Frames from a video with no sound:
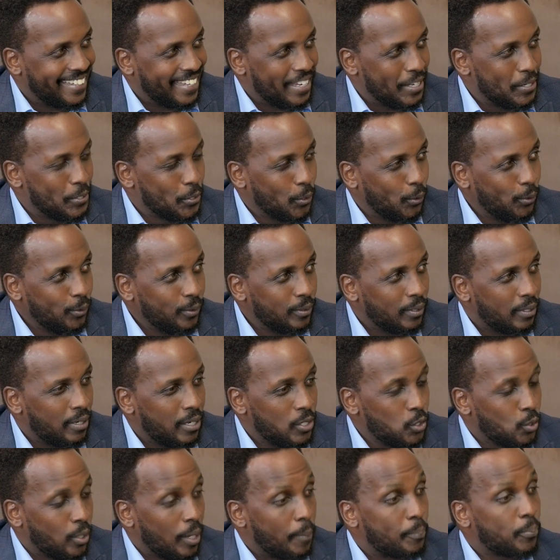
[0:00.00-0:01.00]

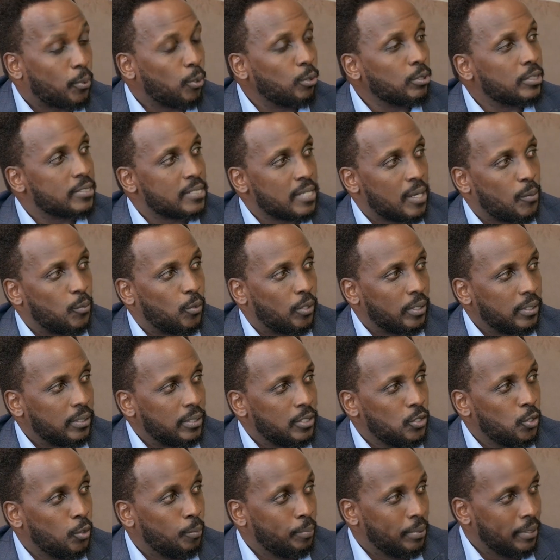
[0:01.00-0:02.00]
You'll approach someone,
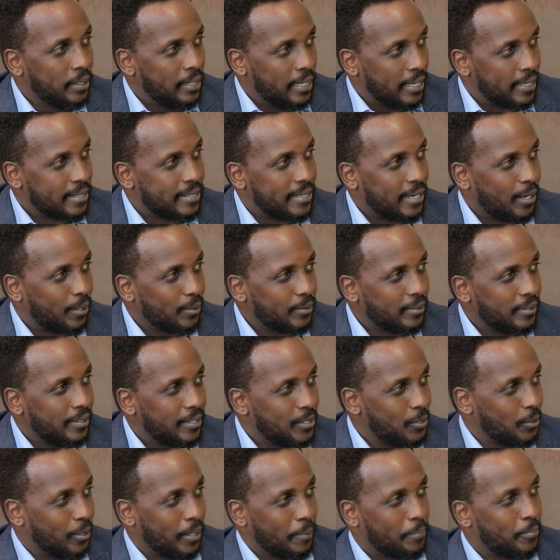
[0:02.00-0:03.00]
you'll be let down,
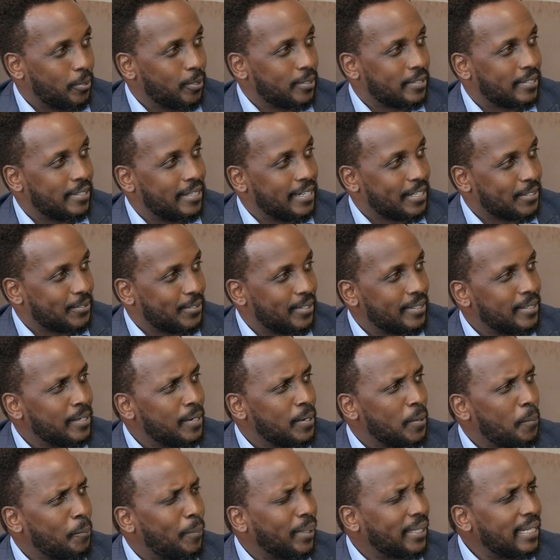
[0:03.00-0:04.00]
you'll approach the next one.
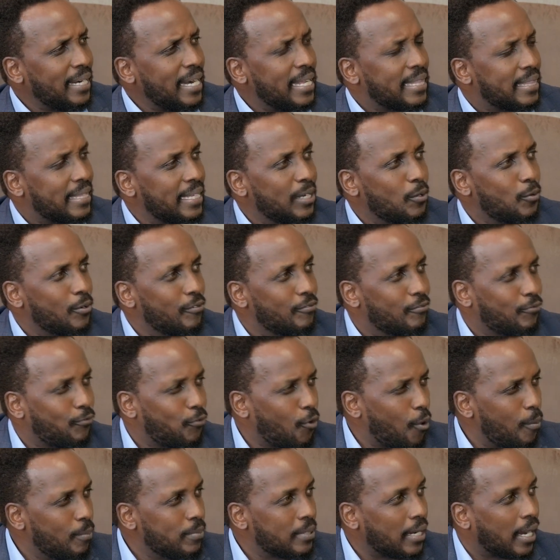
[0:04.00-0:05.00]
But then I think we've
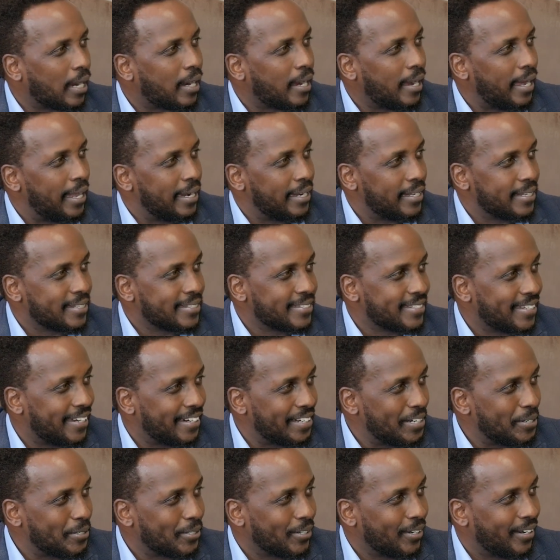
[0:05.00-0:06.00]
formed a callus
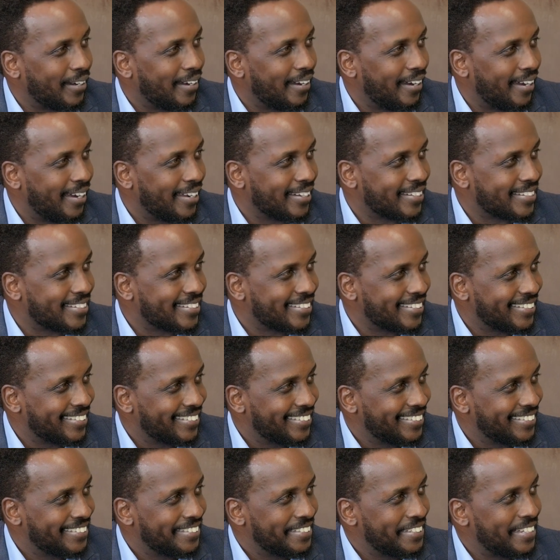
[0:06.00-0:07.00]
around our heart.
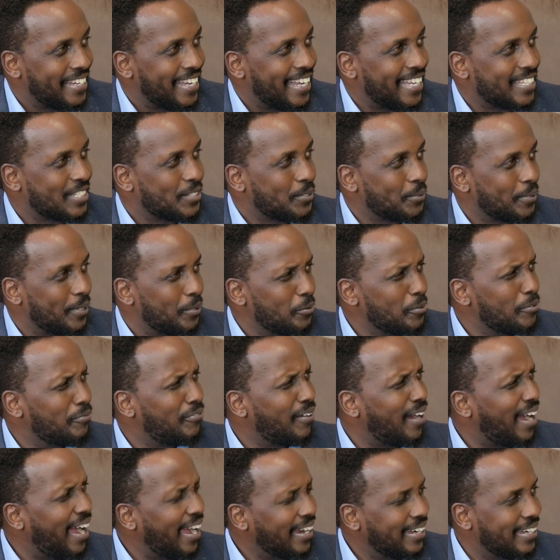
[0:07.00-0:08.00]
You've hardened your
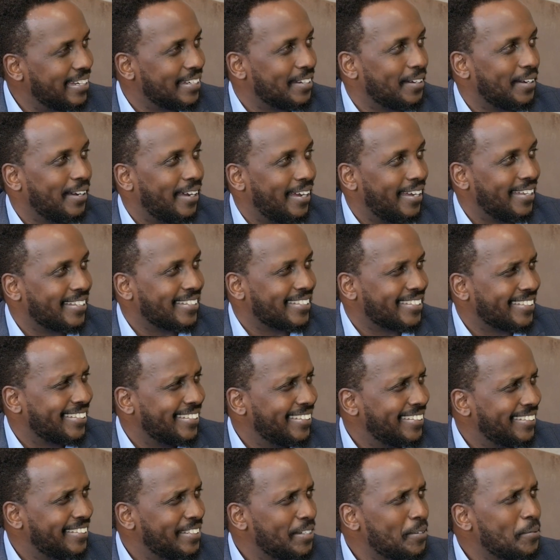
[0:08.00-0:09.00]
heart against now that
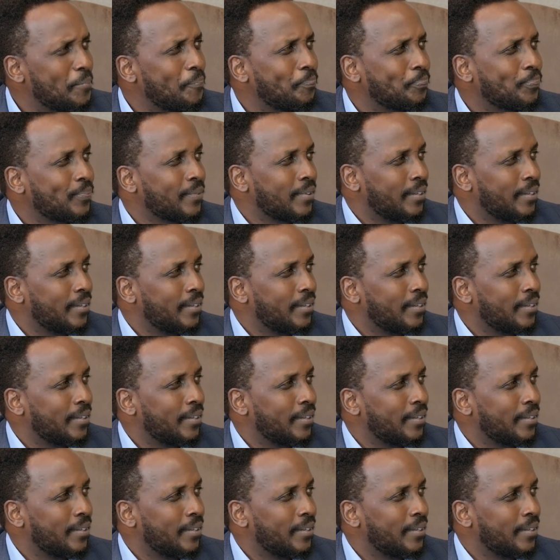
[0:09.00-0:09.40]
rejection.